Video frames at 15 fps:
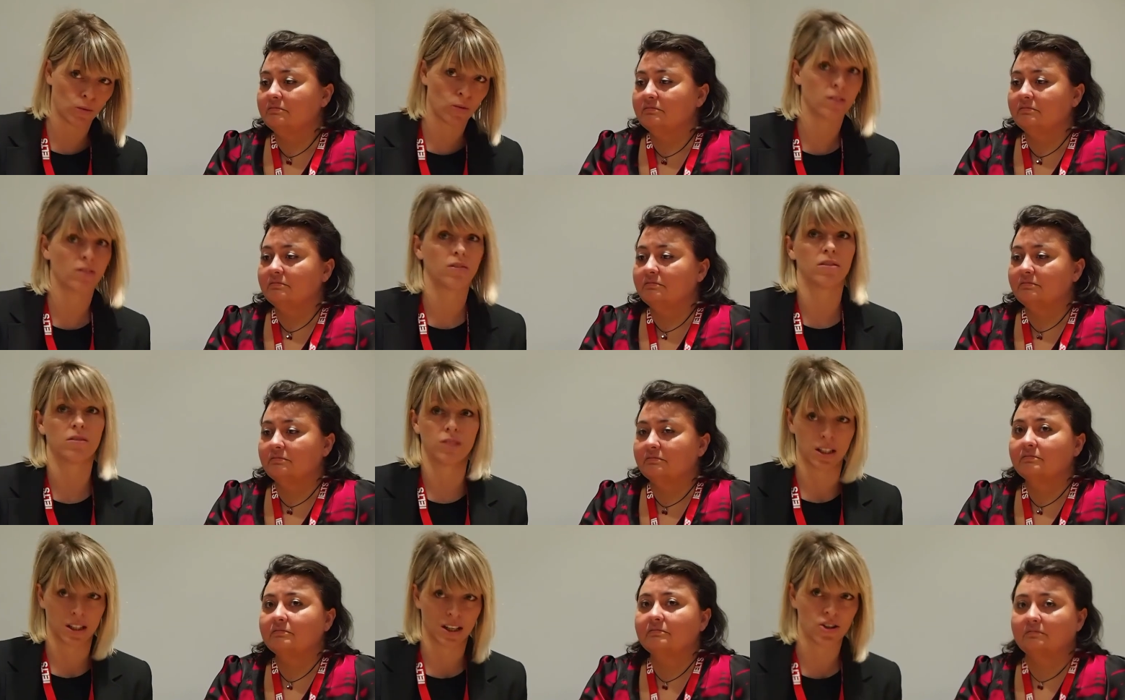Speaker 1: with
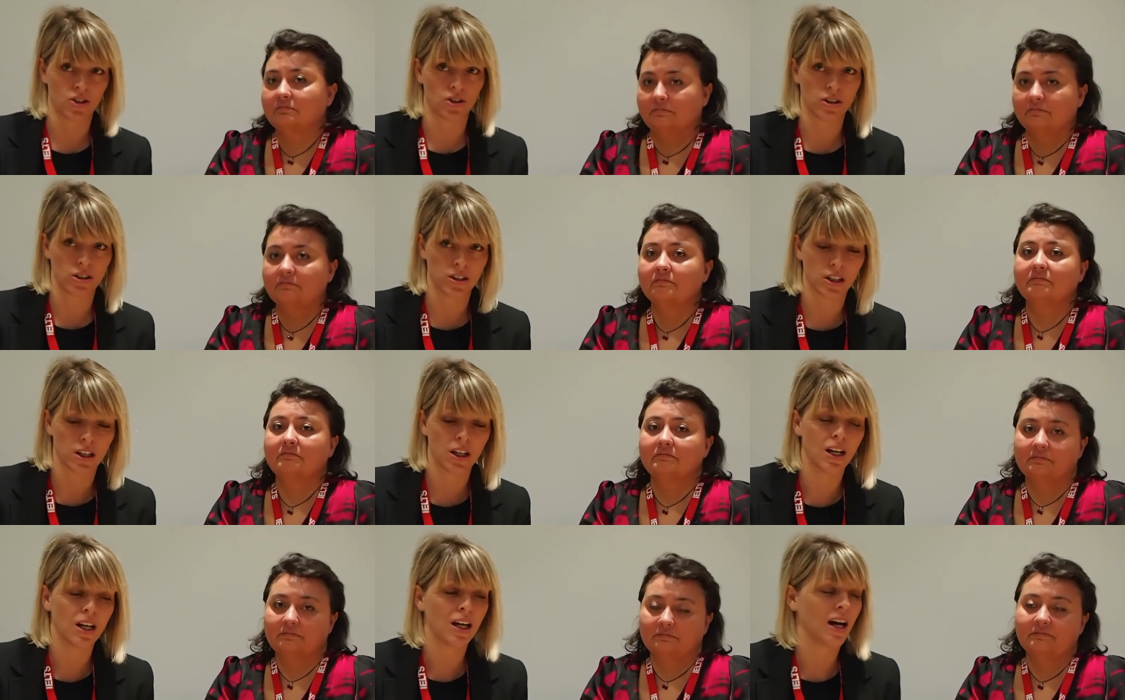teenagers,
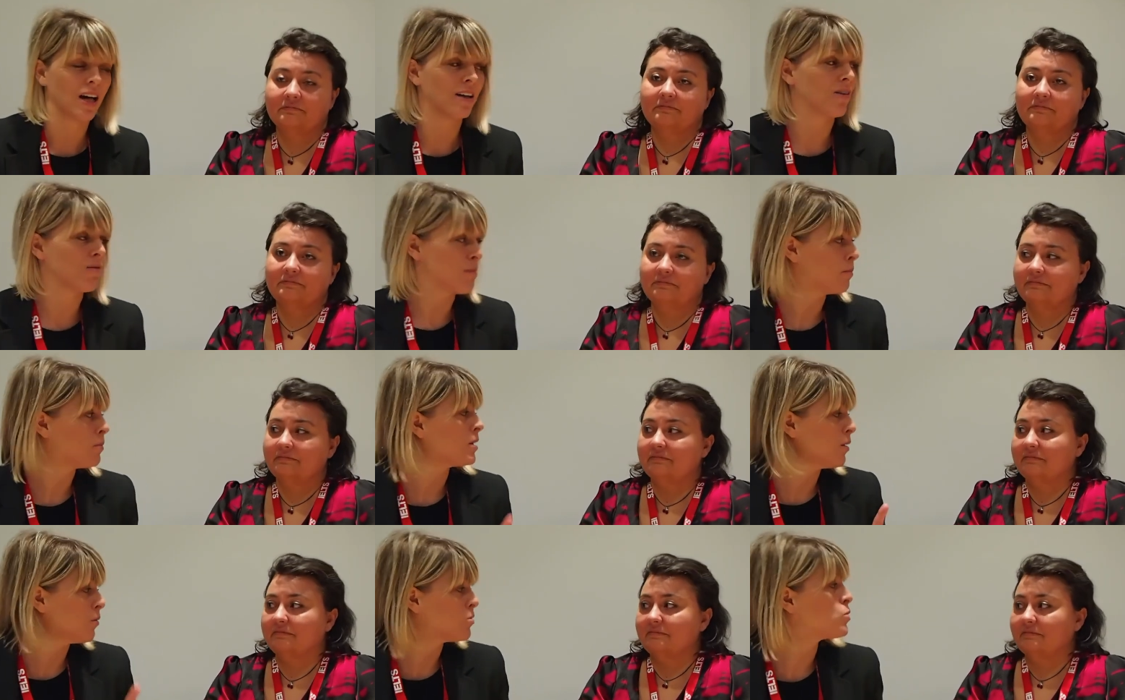and I
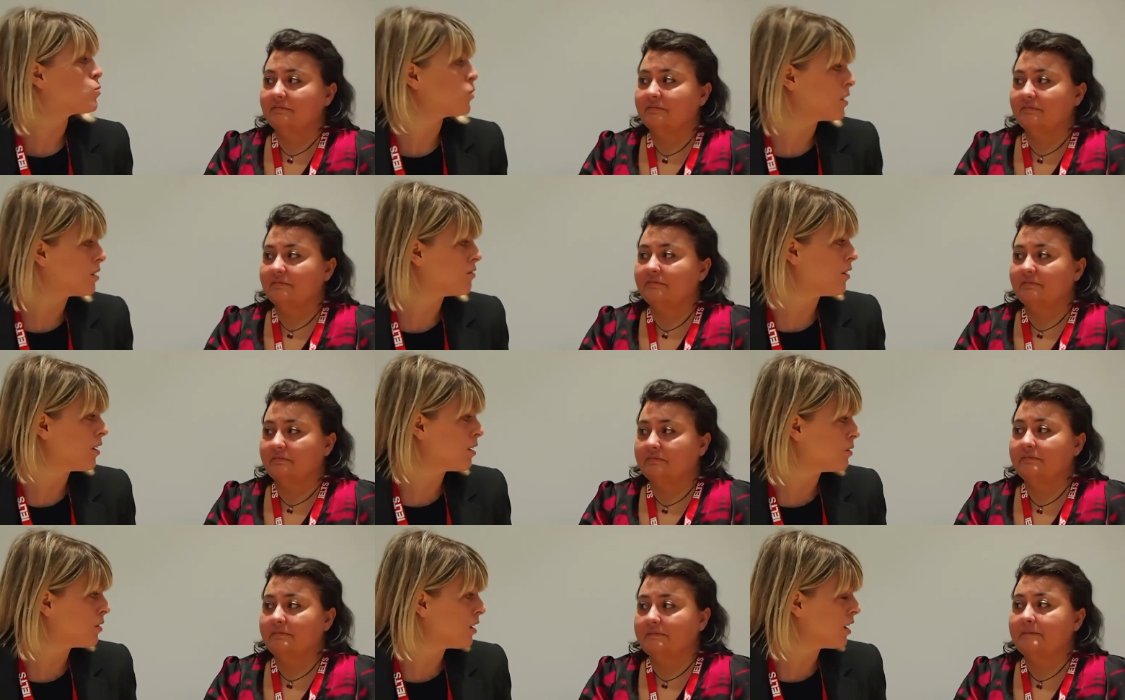remember that was one of
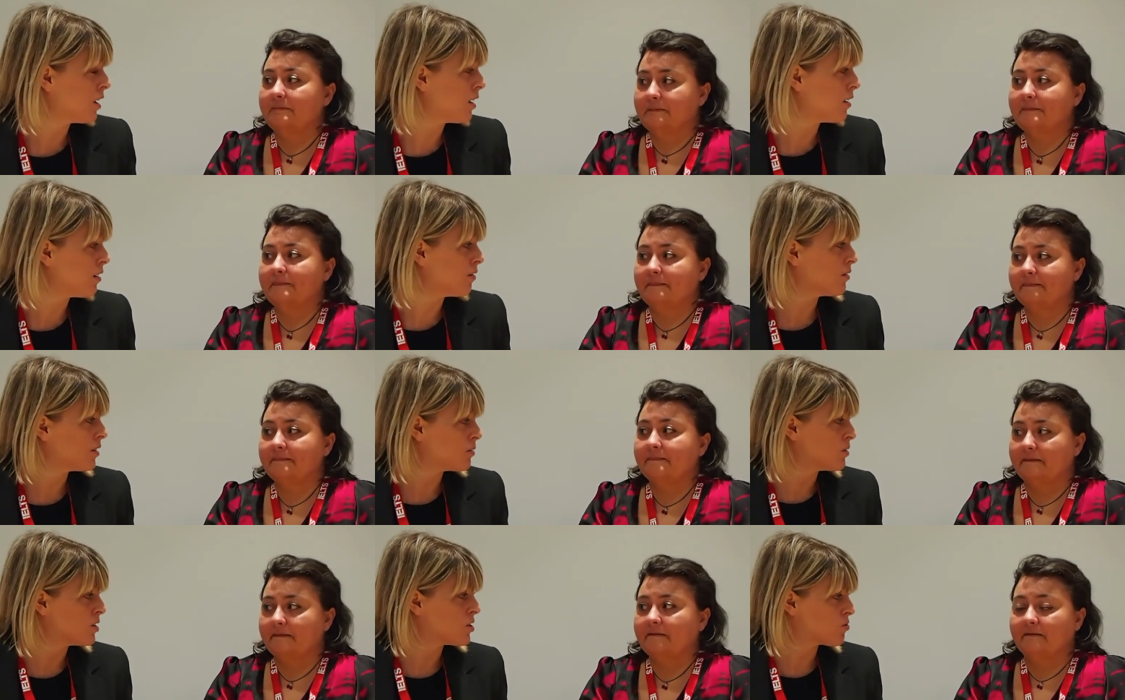our uh,
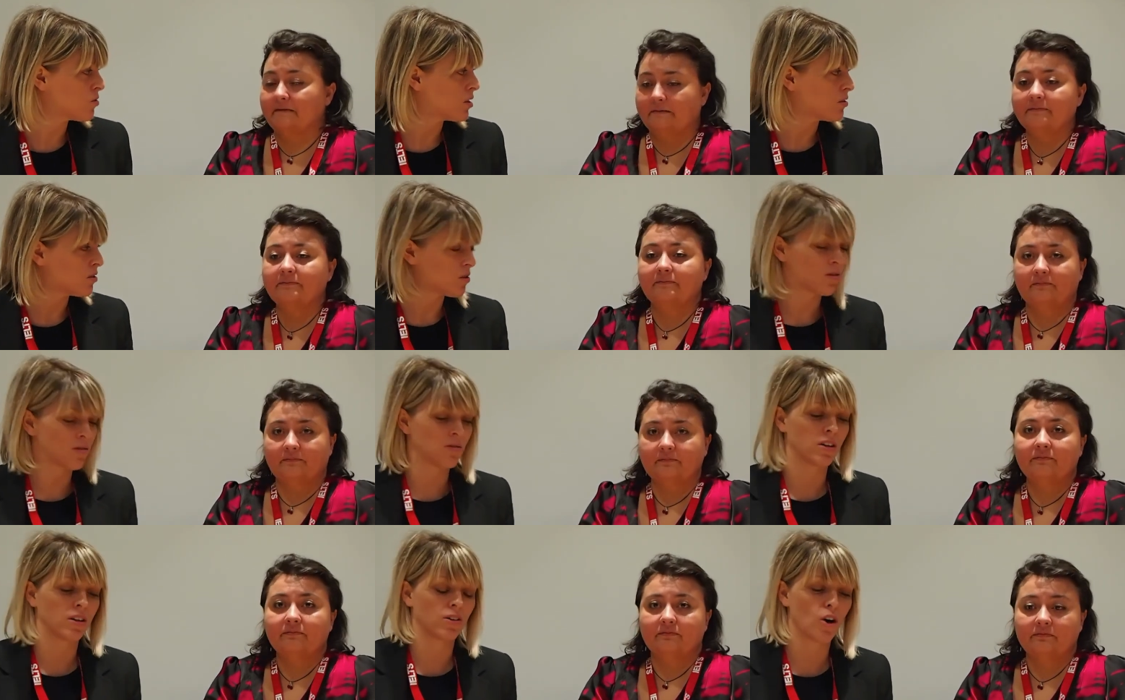
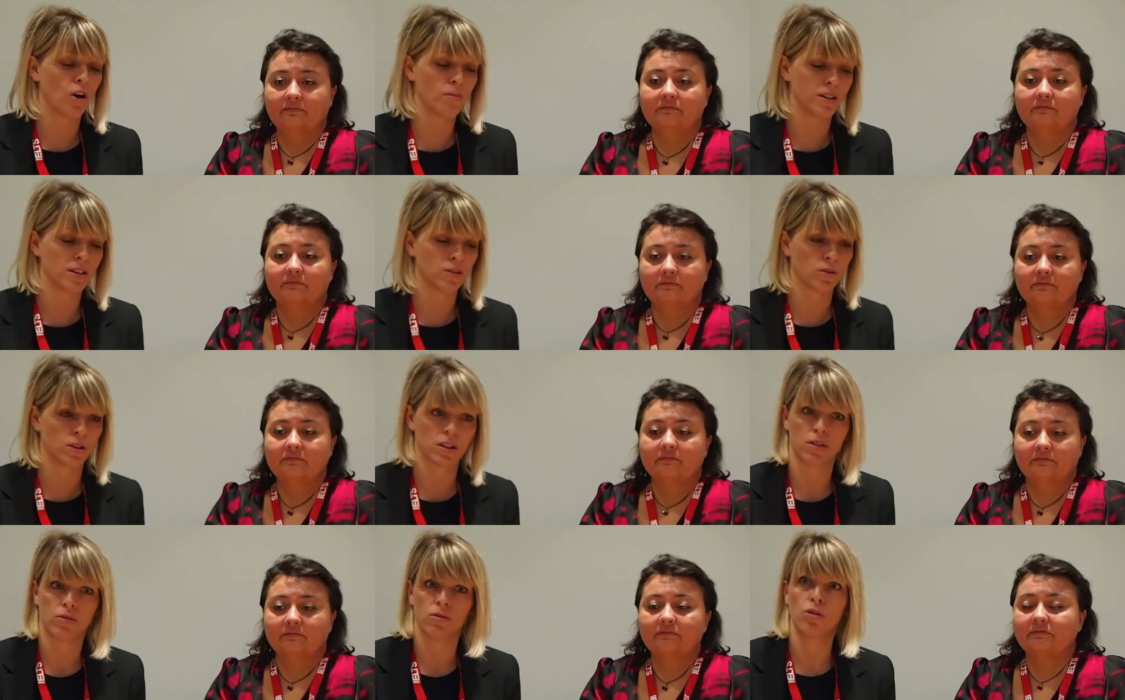administrators' uh, comments
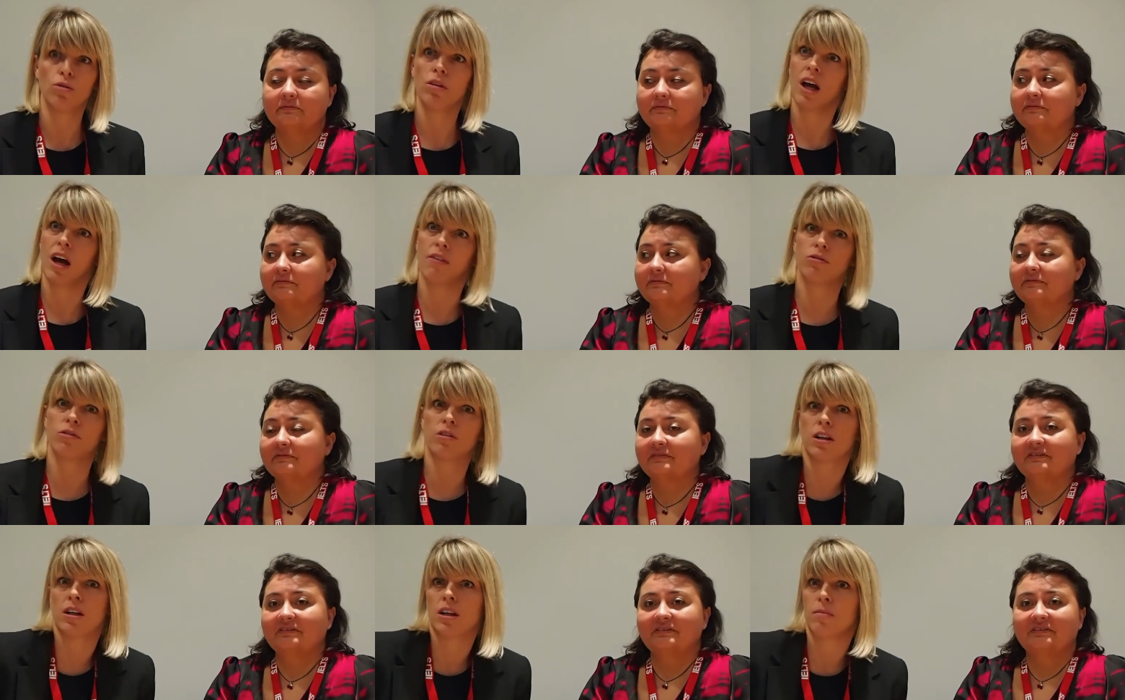was that you don't have
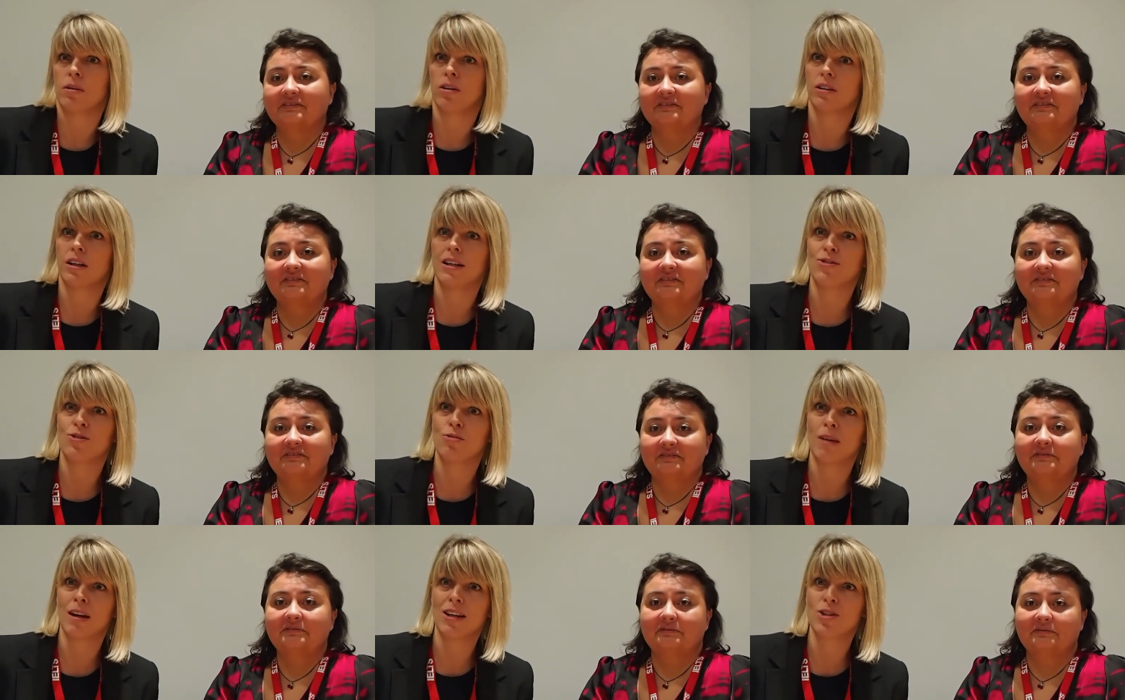to think about
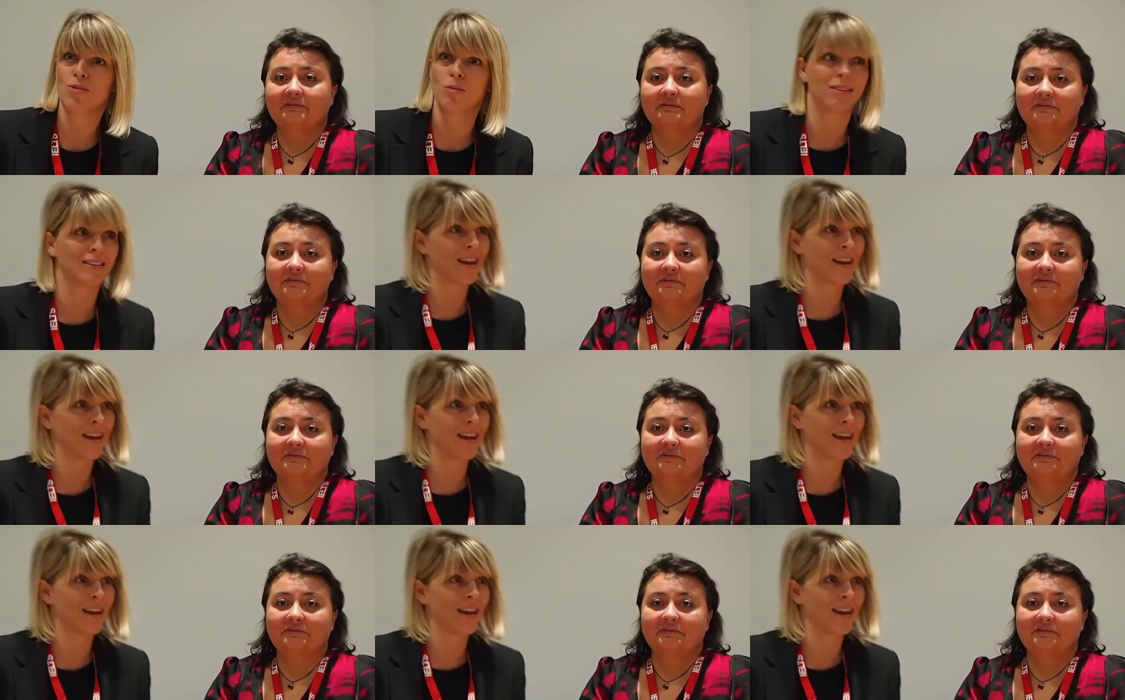classroom management;